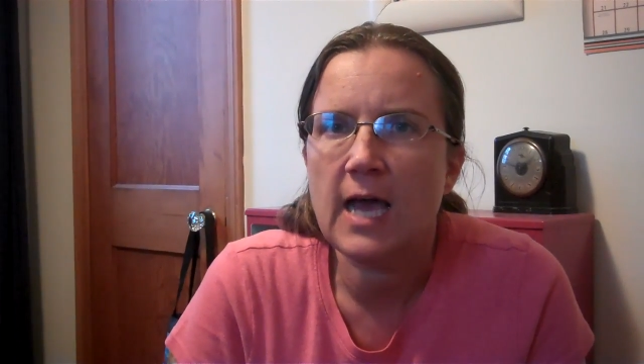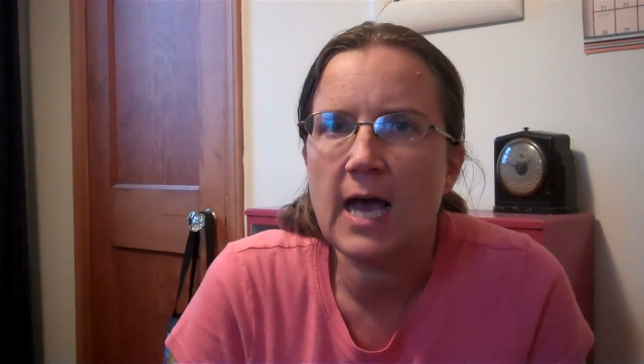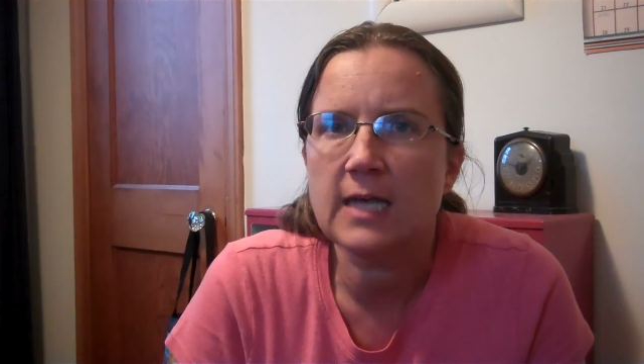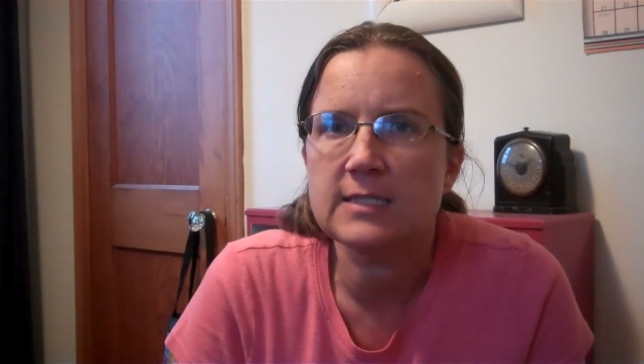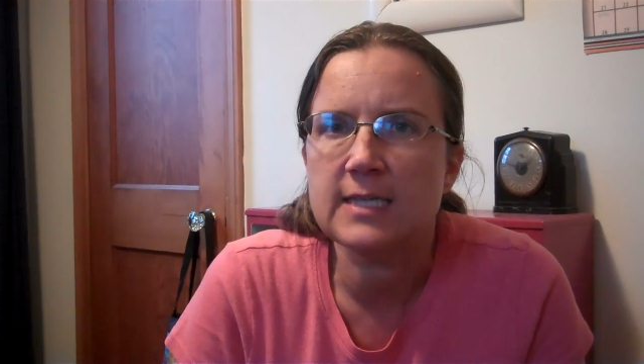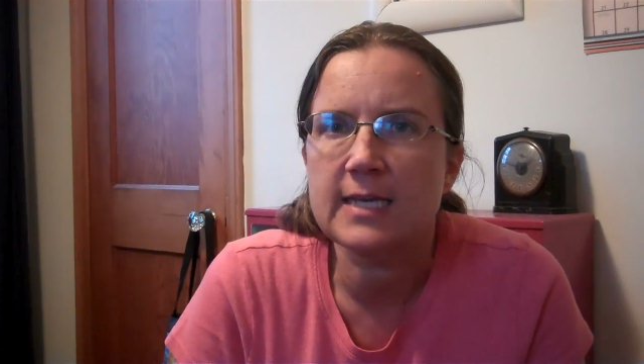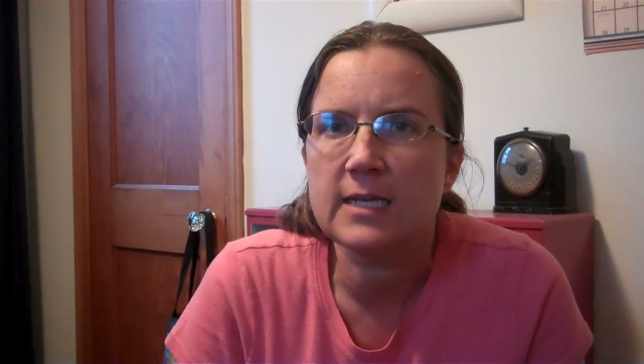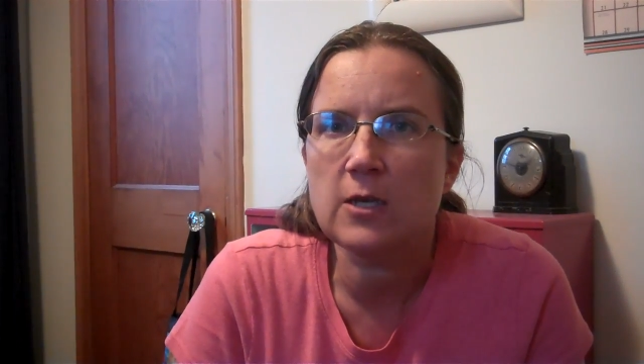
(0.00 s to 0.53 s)

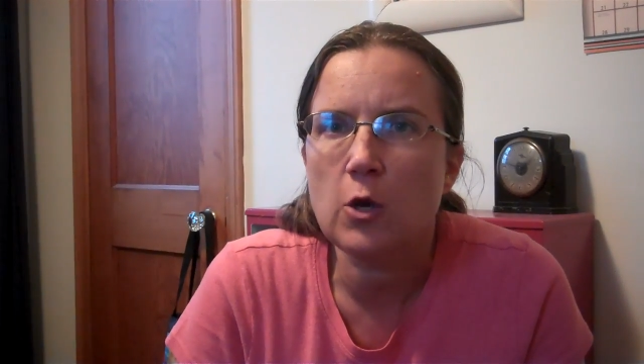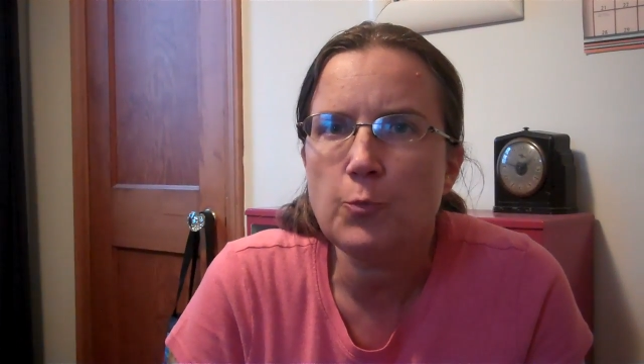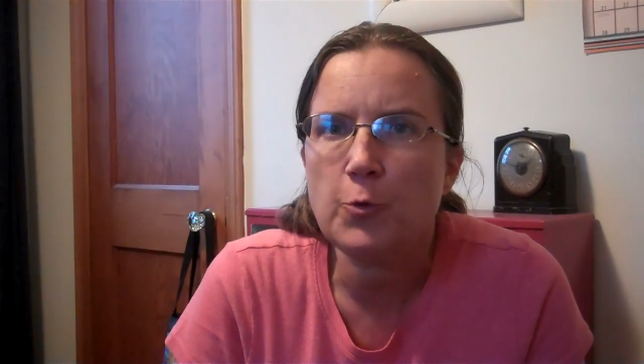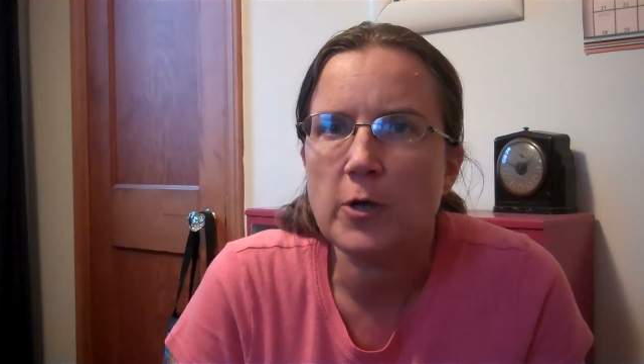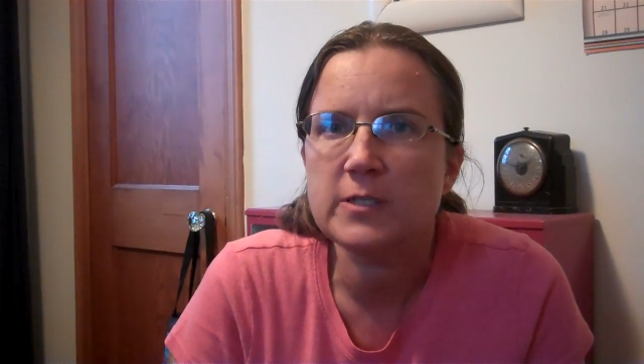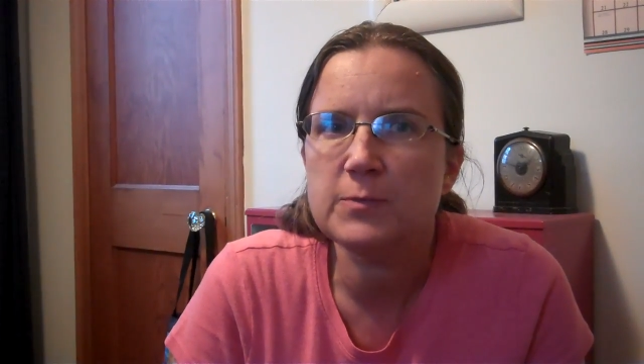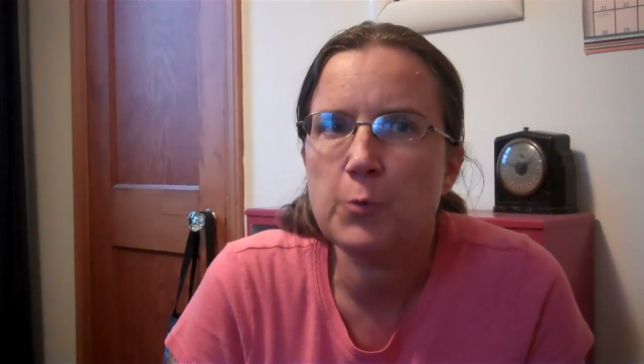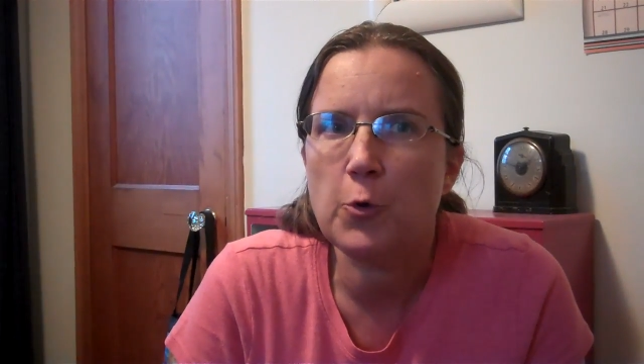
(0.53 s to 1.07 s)
has a low
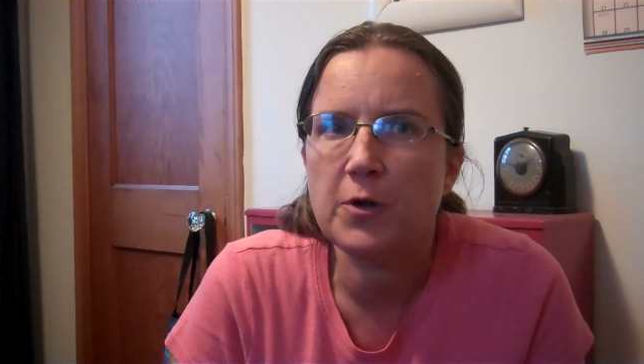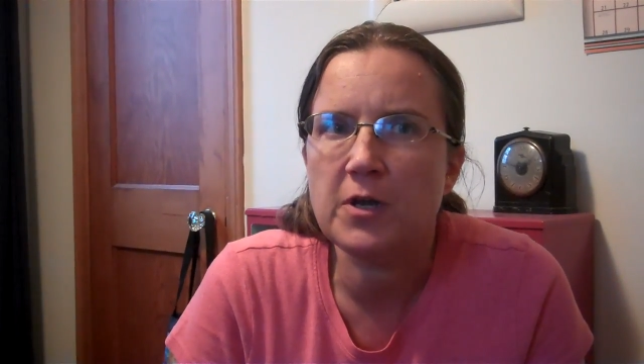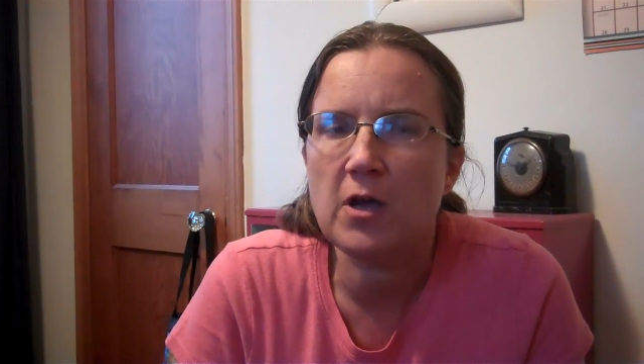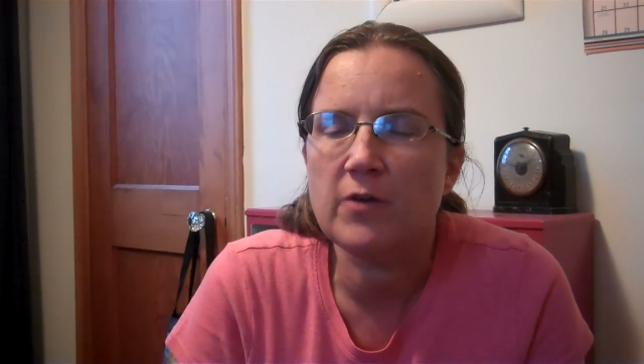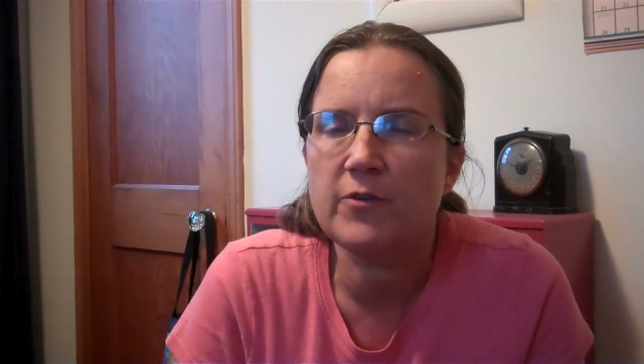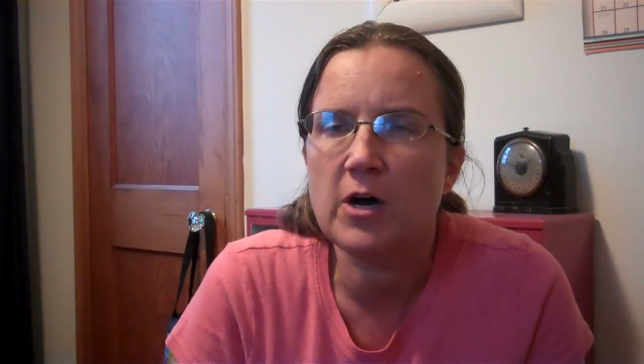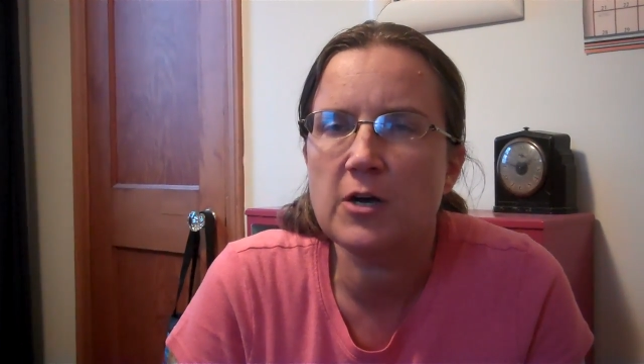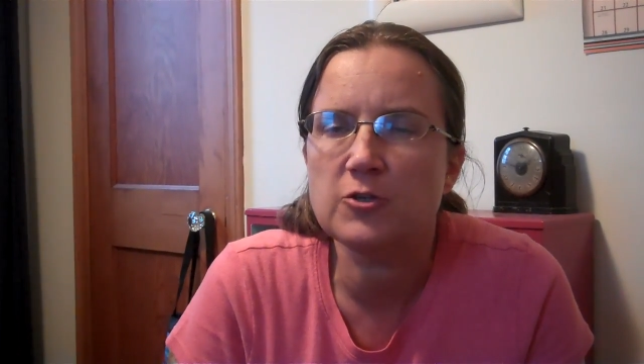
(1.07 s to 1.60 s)
price point
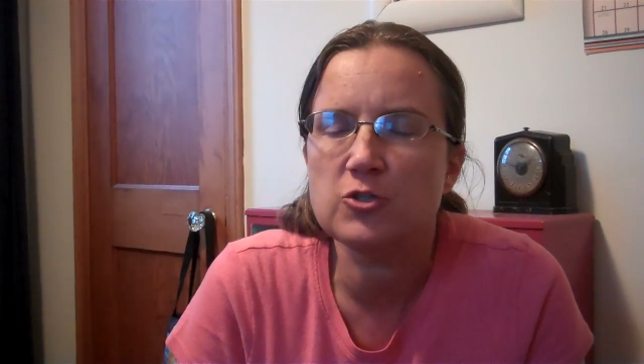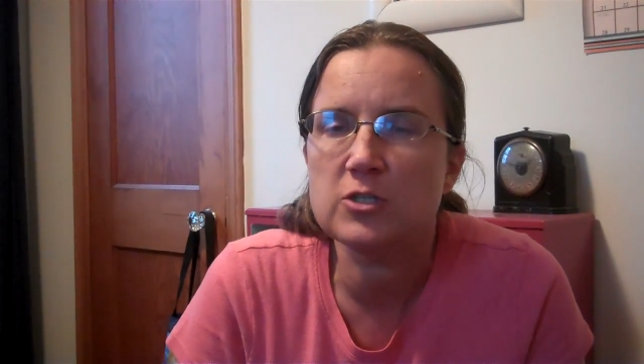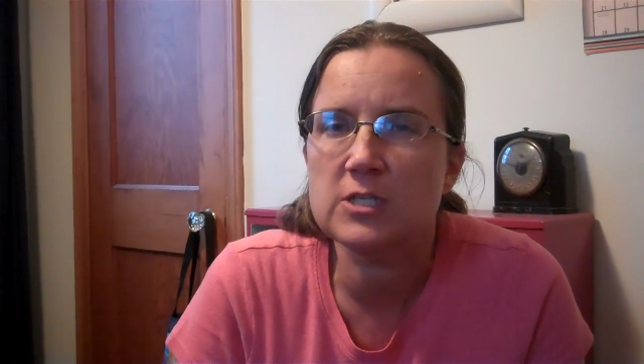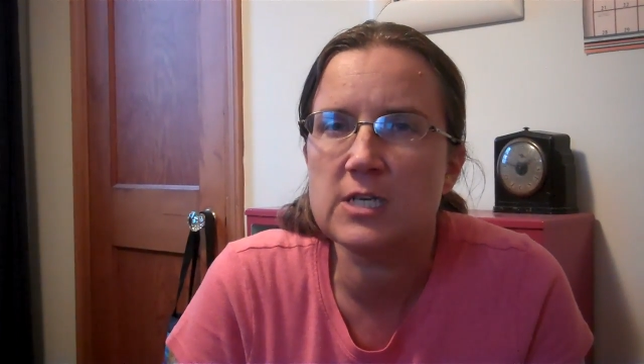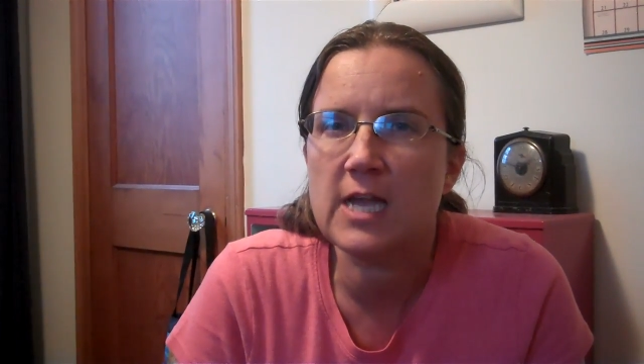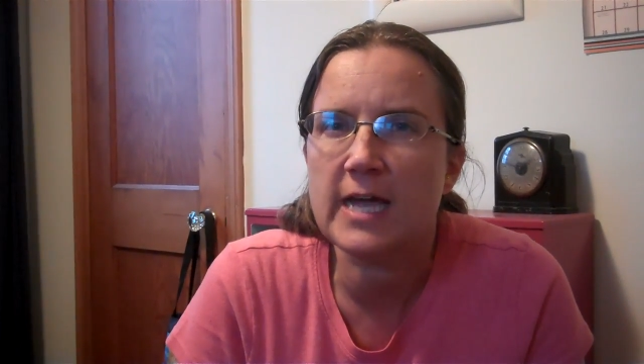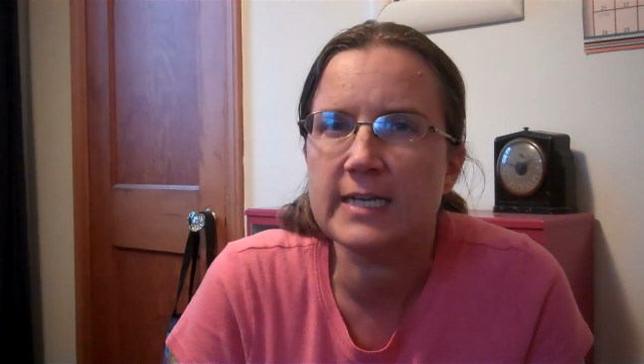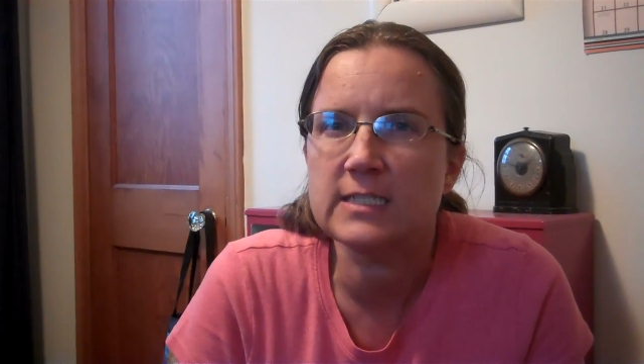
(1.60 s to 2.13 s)
of
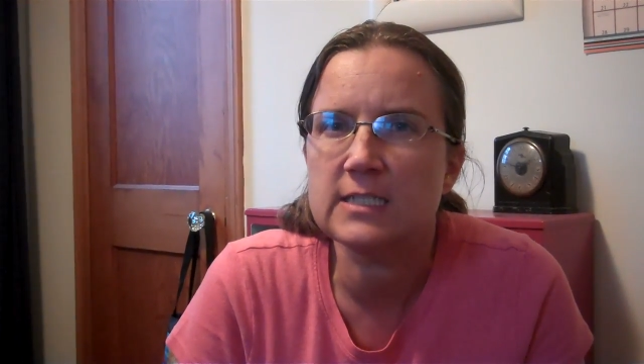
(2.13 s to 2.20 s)
$190,